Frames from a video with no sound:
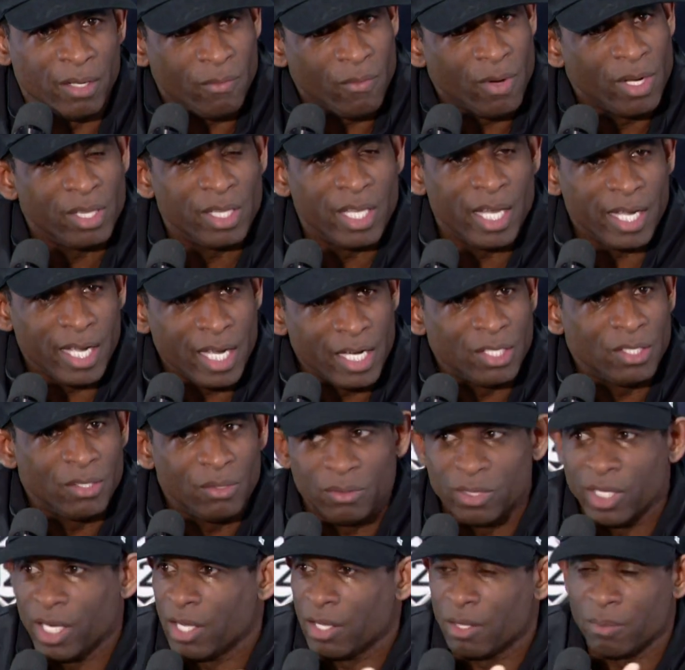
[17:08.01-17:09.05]
And one thing I
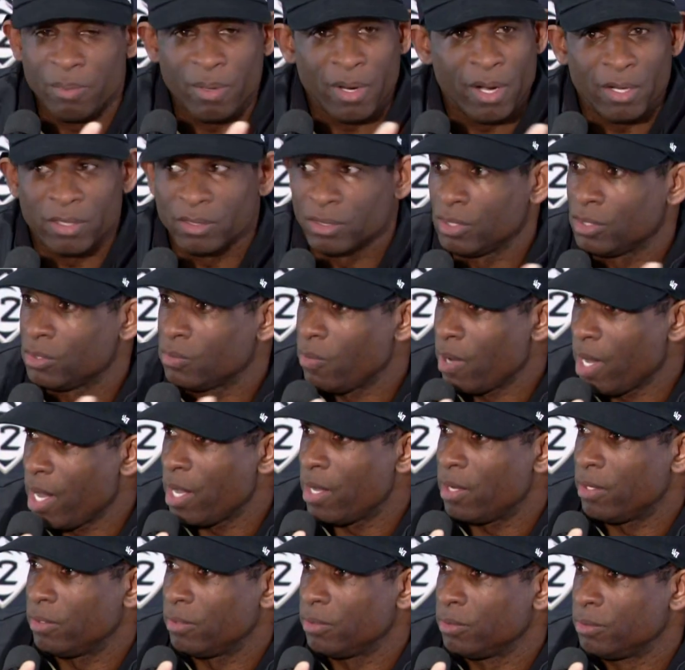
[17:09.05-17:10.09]
do tell the parents as
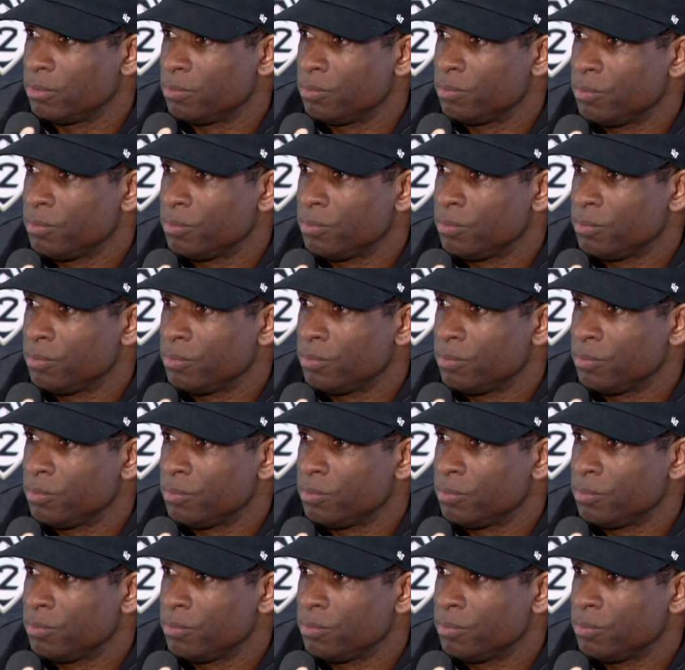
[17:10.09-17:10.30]
well